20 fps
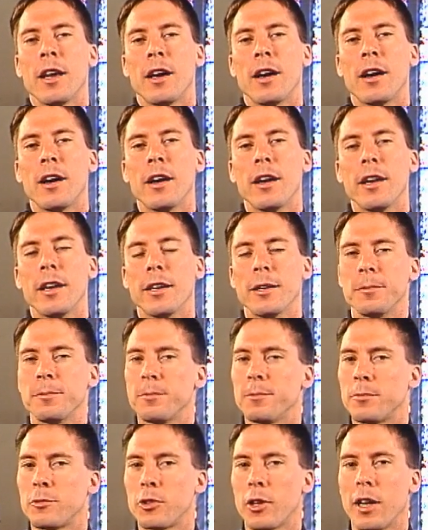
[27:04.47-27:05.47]
I
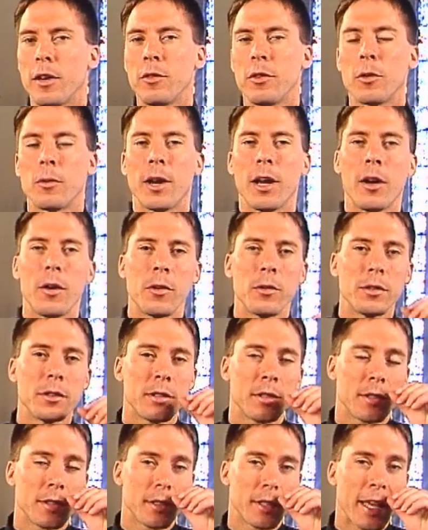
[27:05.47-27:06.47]
travel around
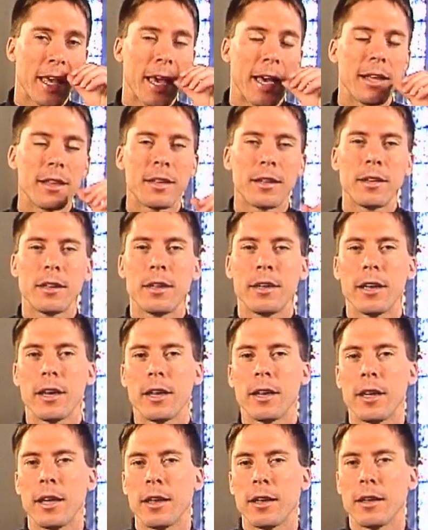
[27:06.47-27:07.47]
Canada
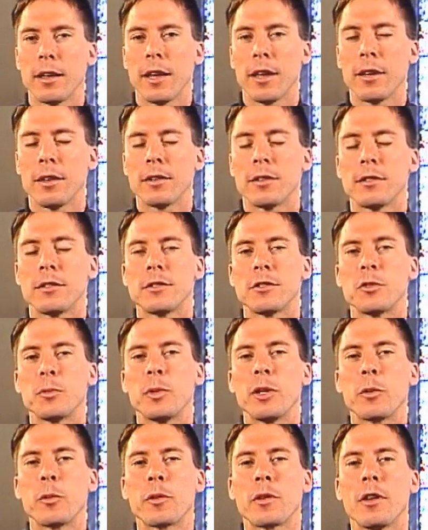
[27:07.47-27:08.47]
and, and, and
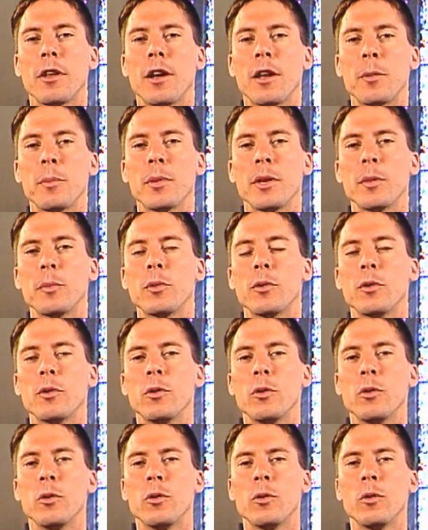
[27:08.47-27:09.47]
speak with a lot of people
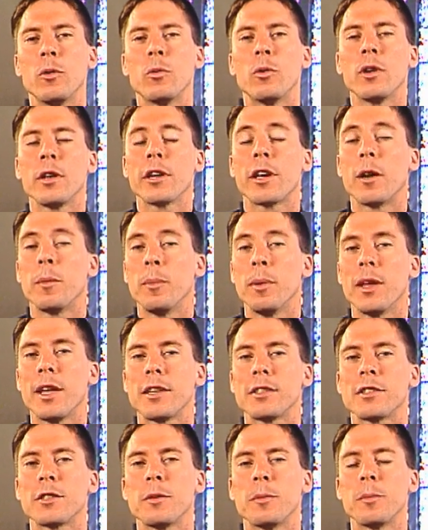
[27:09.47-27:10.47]
who, who really are
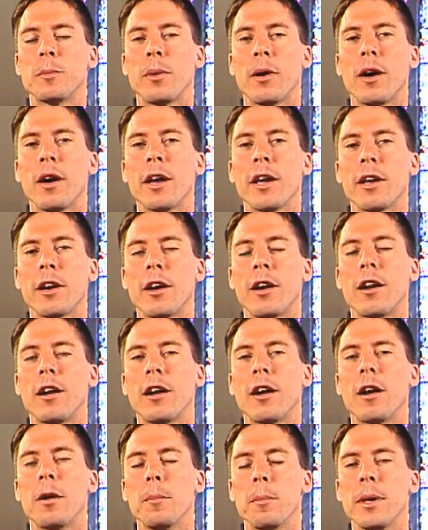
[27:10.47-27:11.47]
blessed by our,
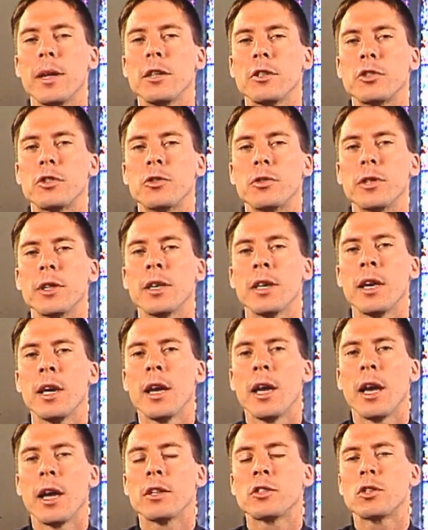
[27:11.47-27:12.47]
our ministry.
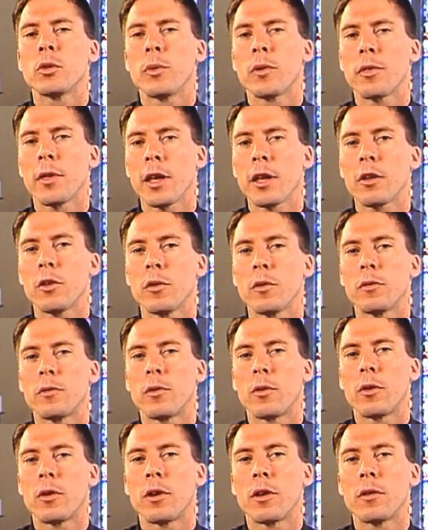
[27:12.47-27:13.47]
And so we thank you
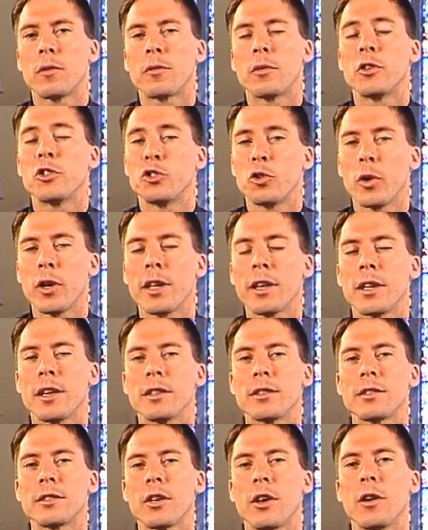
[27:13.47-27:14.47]
for, for joining
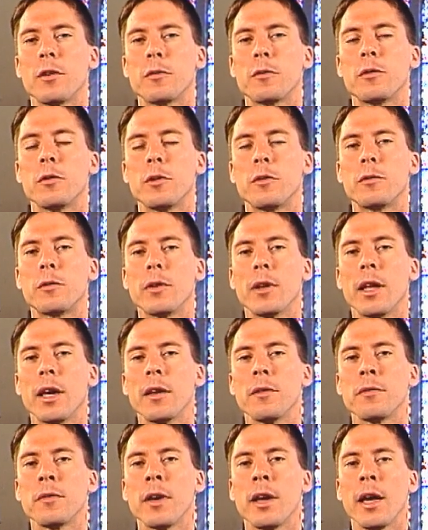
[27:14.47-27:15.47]
us on Food for
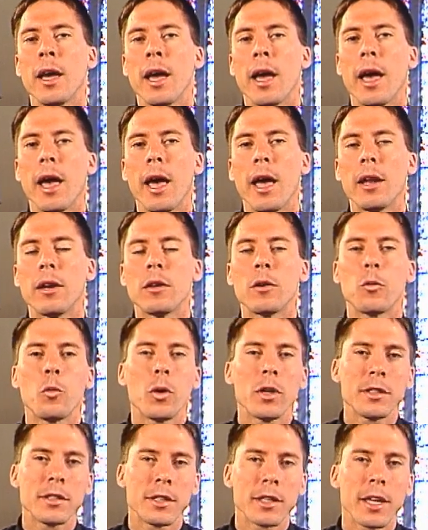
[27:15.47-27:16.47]
Life. And
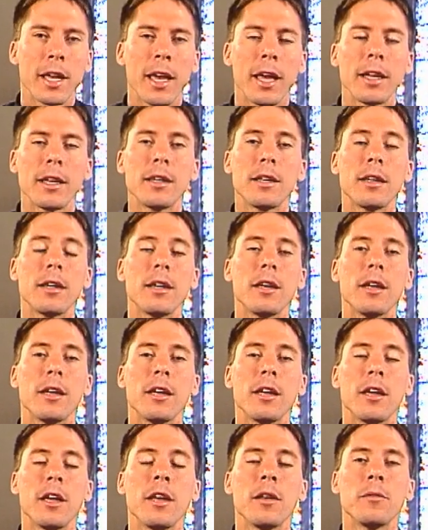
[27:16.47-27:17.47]
once again,
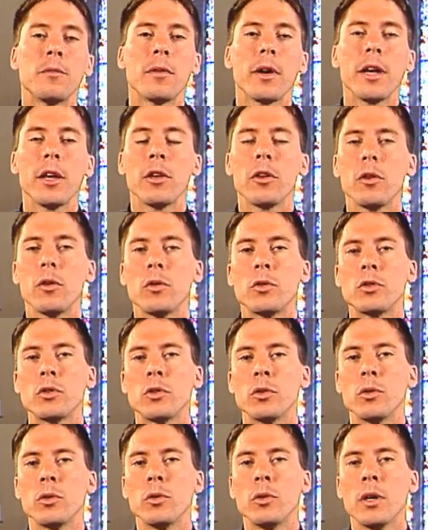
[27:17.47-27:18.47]
invite you
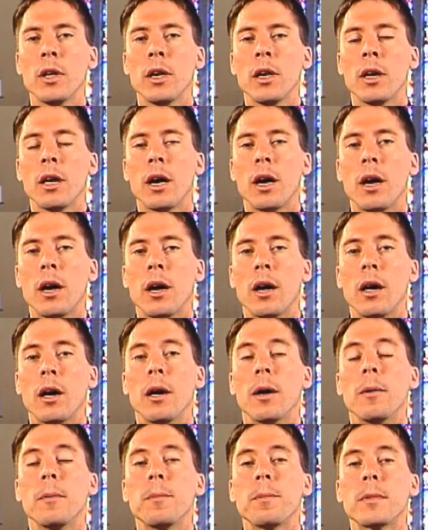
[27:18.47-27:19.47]
to
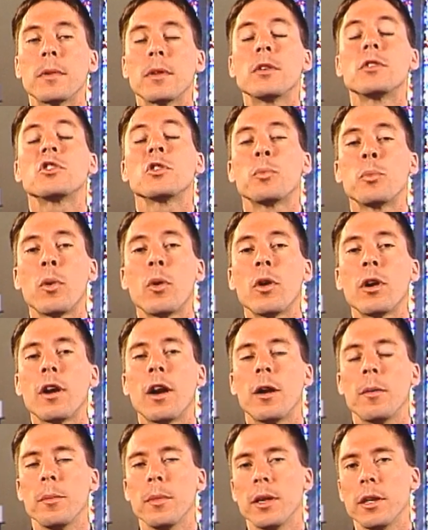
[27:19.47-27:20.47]
um, to support
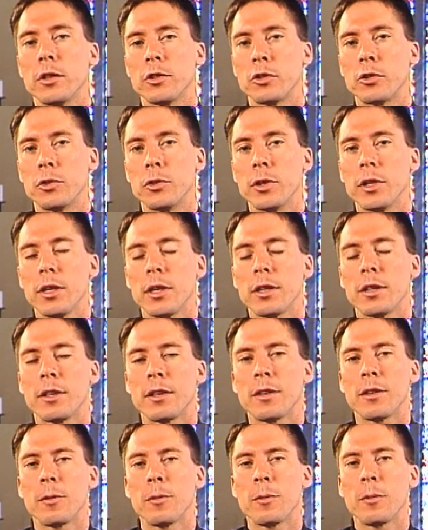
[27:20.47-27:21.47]
our ministry
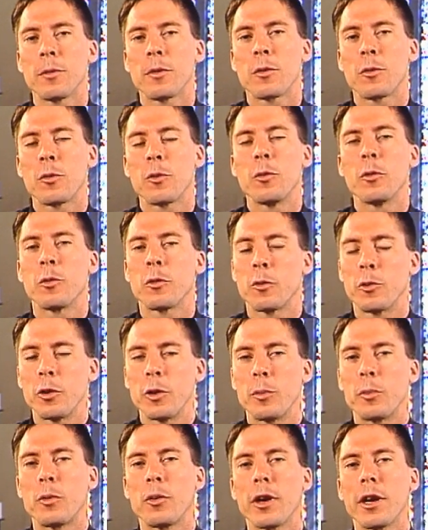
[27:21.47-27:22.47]
through, through
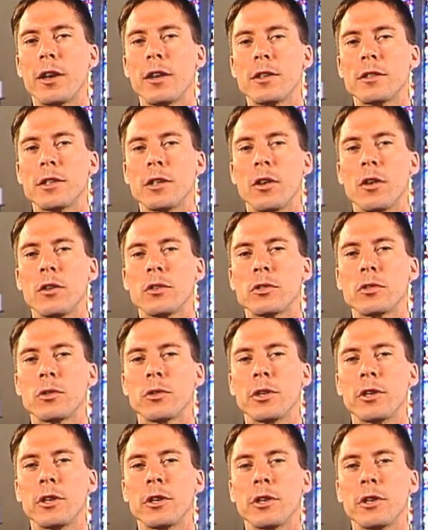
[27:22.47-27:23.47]
your prayers and also
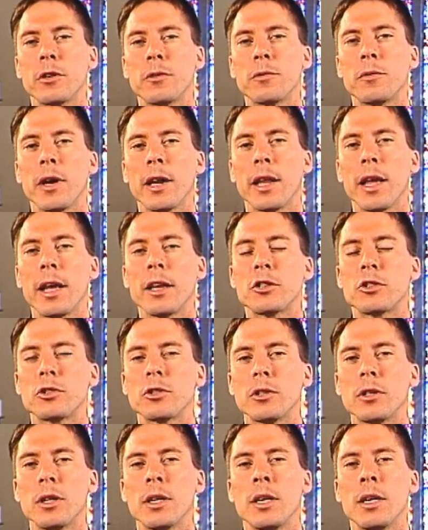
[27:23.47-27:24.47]
your, your
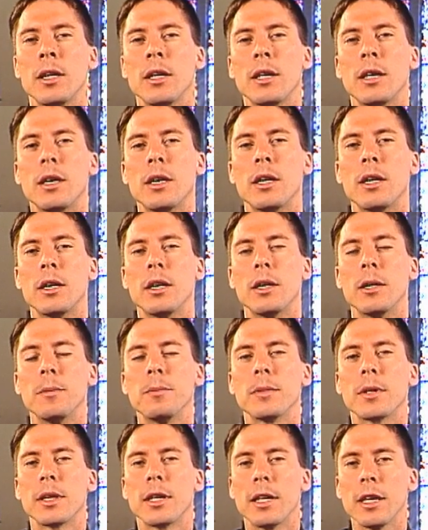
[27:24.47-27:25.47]
financial uh,
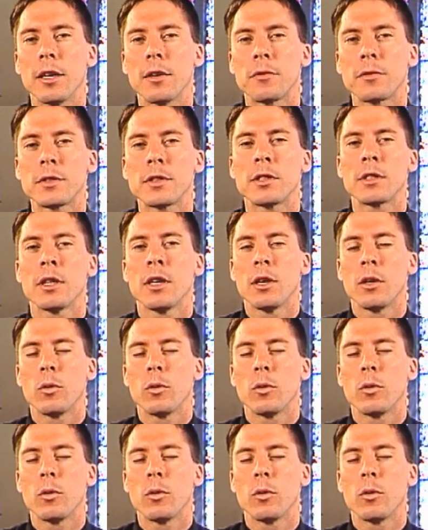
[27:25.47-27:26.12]
gifts.